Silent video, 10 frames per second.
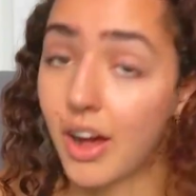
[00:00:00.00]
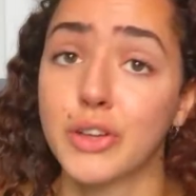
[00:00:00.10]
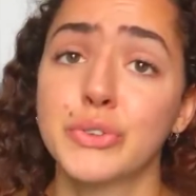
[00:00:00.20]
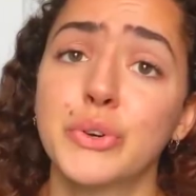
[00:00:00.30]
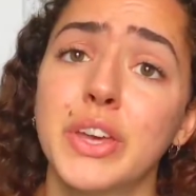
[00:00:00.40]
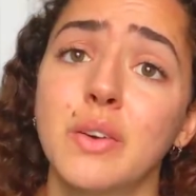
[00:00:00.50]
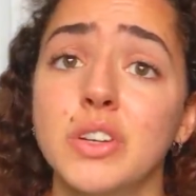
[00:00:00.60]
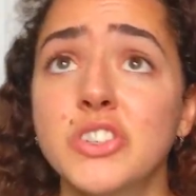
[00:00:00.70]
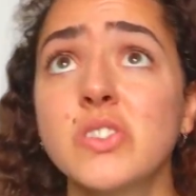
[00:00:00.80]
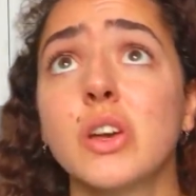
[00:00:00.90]
Also, can
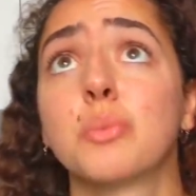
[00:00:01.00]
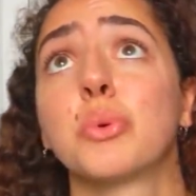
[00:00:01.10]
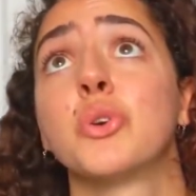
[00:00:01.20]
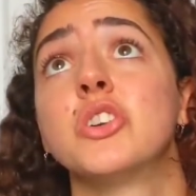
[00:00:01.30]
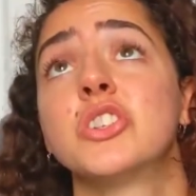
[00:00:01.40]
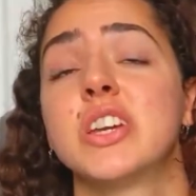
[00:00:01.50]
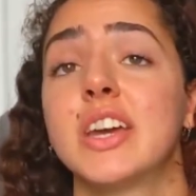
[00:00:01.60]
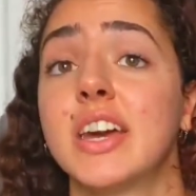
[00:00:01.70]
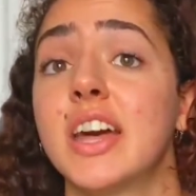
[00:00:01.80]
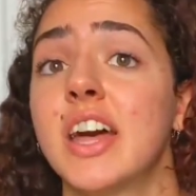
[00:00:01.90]
we just
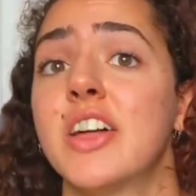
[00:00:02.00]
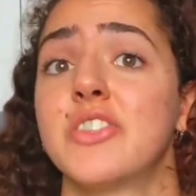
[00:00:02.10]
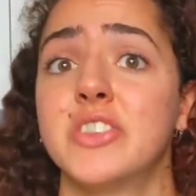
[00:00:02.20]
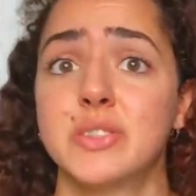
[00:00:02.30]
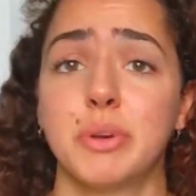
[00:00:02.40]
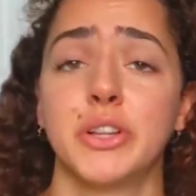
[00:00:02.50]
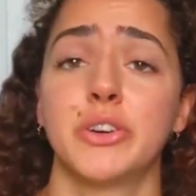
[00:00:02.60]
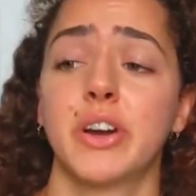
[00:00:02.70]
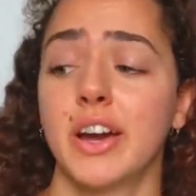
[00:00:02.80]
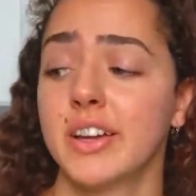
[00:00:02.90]
appreciate this
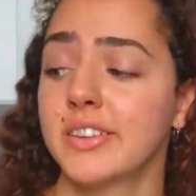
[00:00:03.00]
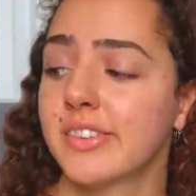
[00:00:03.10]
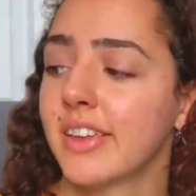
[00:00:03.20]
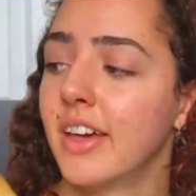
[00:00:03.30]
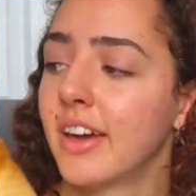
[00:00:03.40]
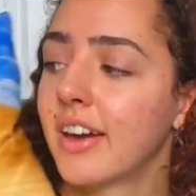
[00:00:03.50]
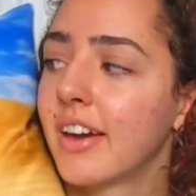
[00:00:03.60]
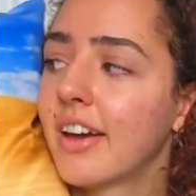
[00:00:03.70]
pillow, guys? Like,